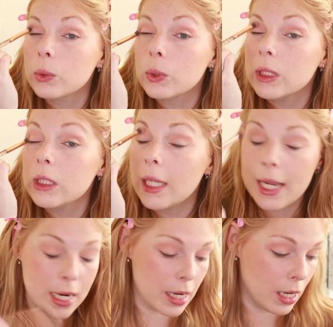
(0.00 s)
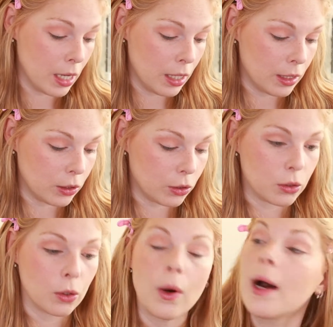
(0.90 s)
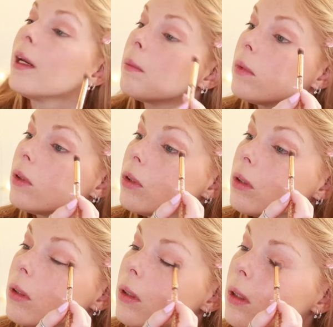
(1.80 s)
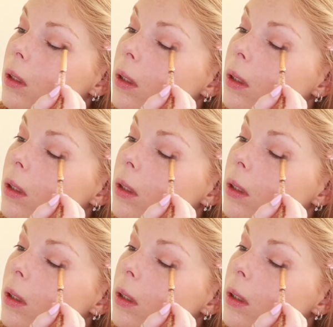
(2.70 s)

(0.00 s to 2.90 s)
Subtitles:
today, so I'm just